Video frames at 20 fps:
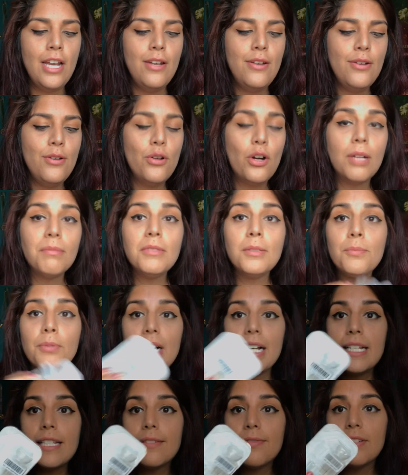Normal
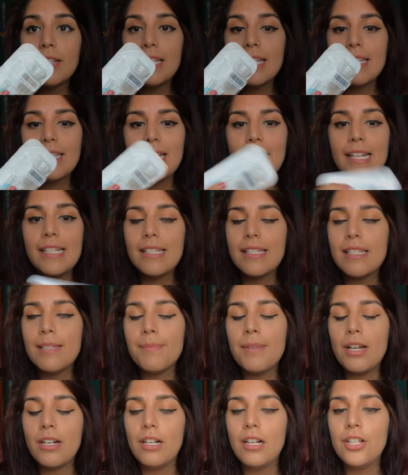price for this test is
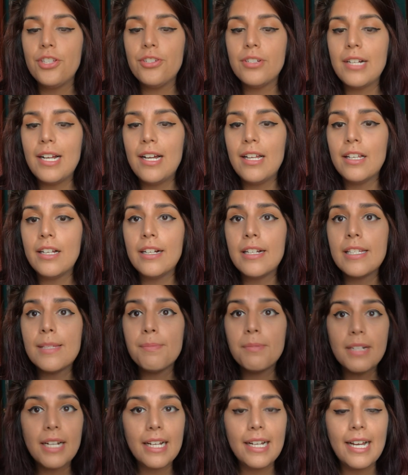about $100,
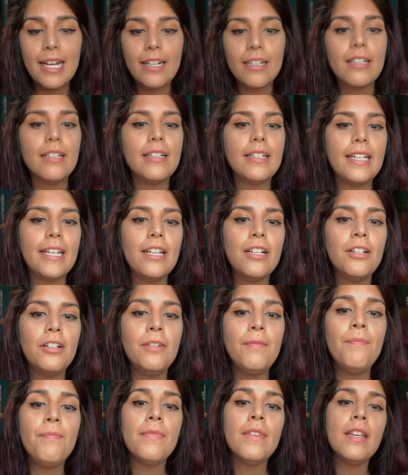but I got a good
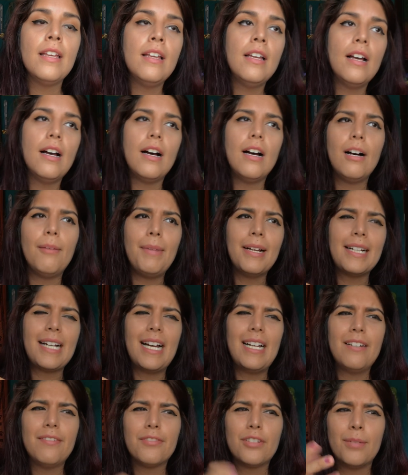deal. I
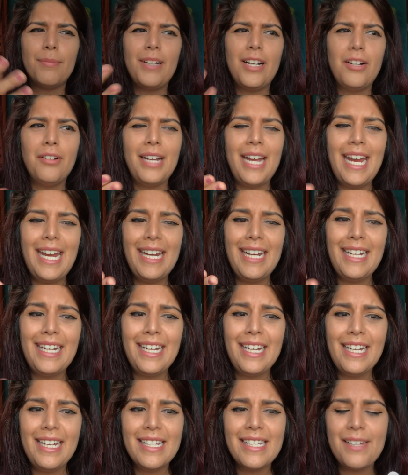got it for about
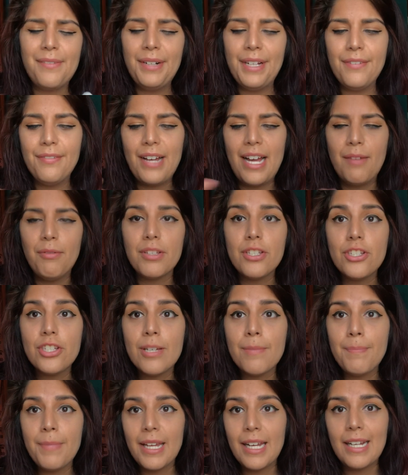$80, $75 with
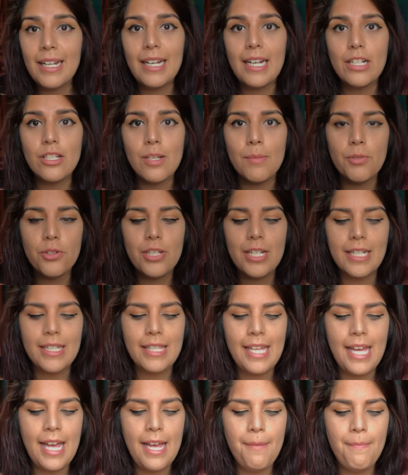shipping. I gotta double check
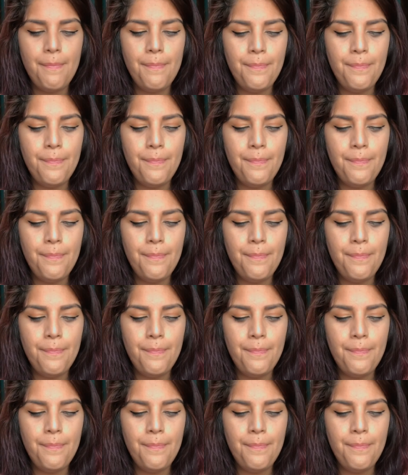that.